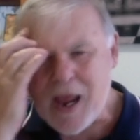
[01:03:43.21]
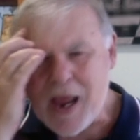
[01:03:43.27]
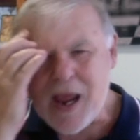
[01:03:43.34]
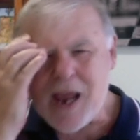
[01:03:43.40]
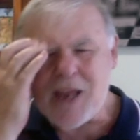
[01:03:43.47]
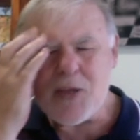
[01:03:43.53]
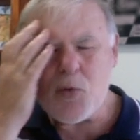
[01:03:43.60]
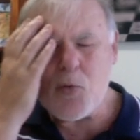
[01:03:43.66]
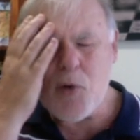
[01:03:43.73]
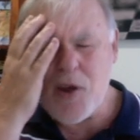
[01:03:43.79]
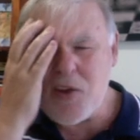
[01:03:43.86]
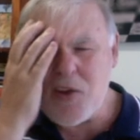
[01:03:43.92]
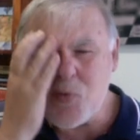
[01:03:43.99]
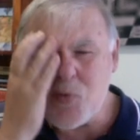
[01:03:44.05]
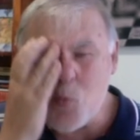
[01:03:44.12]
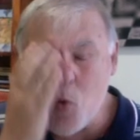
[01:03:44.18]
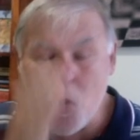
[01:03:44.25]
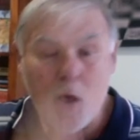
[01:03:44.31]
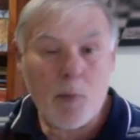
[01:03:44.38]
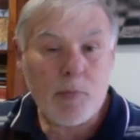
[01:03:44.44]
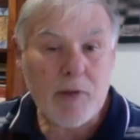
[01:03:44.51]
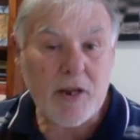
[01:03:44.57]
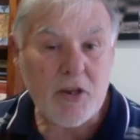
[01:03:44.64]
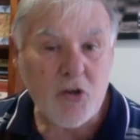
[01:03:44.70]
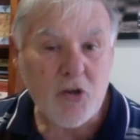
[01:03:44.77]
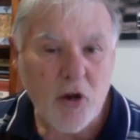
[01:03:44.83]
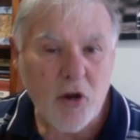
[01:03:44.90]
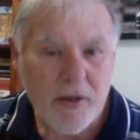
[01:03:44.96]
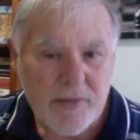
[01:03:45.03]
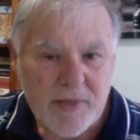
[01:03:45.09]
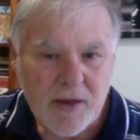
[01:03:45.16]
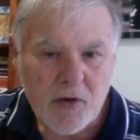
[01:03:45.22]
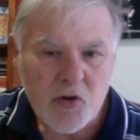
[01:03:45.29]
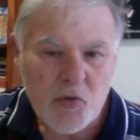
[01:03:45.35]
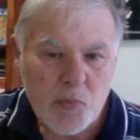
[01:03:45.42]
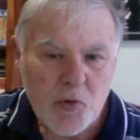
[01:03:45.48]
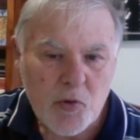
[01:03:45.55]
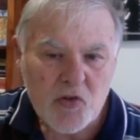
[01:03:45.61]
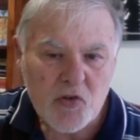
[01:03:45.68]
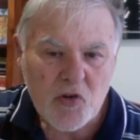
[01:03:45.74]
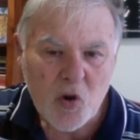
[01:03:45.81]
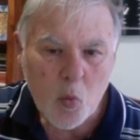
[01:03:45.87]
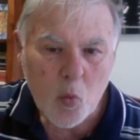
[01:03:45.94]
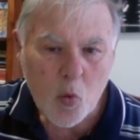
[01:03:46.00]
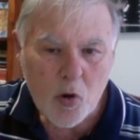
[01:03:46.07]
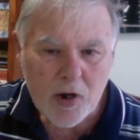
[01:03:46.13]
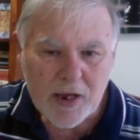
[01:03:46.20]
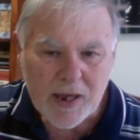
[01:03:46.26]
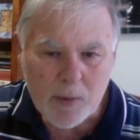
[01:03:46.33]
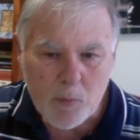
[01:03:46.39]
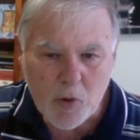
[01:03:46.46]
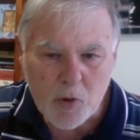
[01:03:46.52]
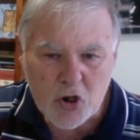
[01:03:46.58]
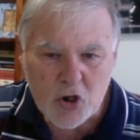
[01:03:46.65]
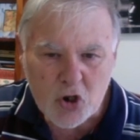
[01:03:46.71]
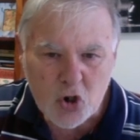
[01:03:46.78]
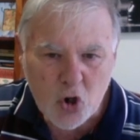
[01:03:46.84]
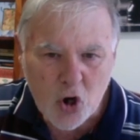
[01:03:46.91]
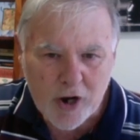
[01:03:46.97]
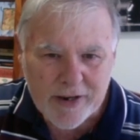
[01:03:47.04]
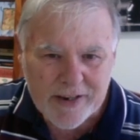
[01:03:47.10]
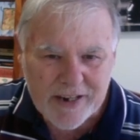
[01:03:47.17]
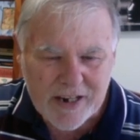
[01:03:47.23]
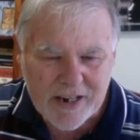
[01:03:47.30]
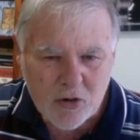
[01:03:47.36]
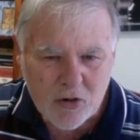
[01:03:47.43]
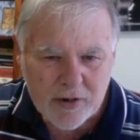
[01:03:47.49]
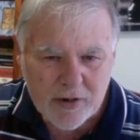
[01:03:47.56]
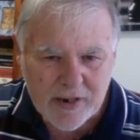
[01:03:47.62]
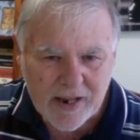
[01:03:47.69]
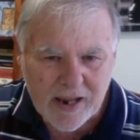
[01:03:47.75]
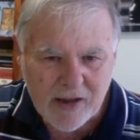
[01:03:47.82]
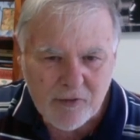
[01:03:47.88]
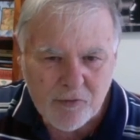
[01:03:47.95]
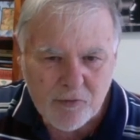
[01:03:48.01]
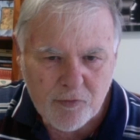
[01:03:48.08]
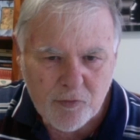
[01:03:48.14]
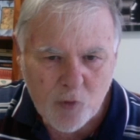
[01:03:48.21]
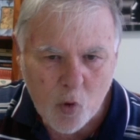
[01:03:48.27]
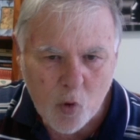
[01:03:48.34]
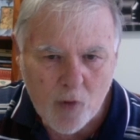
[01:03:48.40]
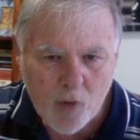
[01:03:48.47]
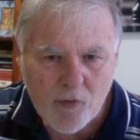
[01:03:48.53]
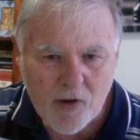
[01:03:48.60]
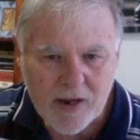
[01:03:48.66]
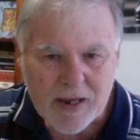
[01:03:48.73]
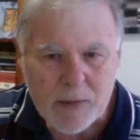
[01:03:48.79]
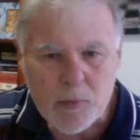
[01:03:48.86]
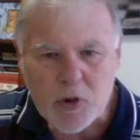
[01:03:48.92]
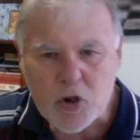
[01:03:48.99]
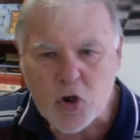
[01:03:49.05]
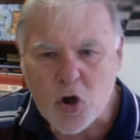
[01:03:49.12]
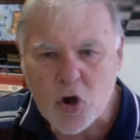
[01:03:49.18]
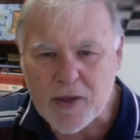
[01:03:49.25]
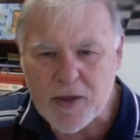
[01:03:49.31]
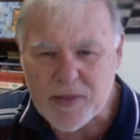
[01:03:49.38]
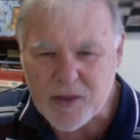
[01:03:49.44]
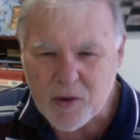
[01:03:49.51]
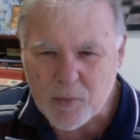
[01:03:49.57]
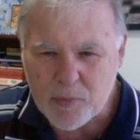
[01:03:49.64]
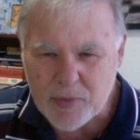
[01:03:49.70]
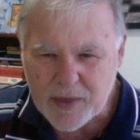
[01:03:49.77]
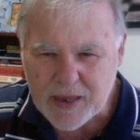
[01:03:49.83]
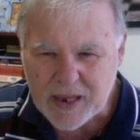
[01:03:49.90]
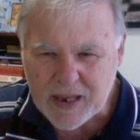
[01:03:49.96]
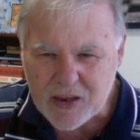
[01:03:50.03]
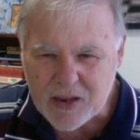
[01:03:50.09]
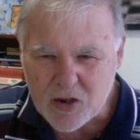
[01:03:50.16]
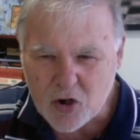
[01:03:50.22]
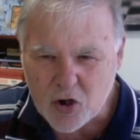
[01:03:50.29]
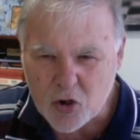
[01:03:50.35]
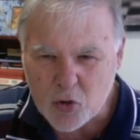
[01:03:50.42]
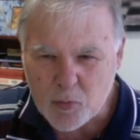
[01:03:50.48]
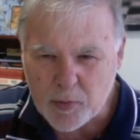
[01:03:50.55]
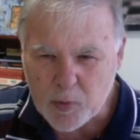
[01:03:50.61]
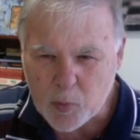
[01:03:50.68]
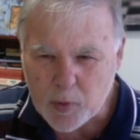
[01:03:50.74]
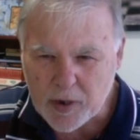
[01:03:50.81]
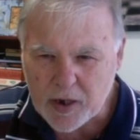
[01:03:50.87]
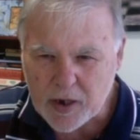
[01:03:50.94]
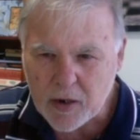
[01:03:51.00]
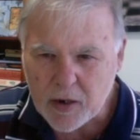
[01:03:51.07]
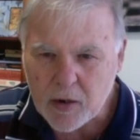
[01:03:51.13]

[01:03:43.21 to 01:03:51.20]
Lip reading: And the reason why I played knight there is because I want to get my knight in on f4. If I get my knight there, I'm thinking that I could be winning.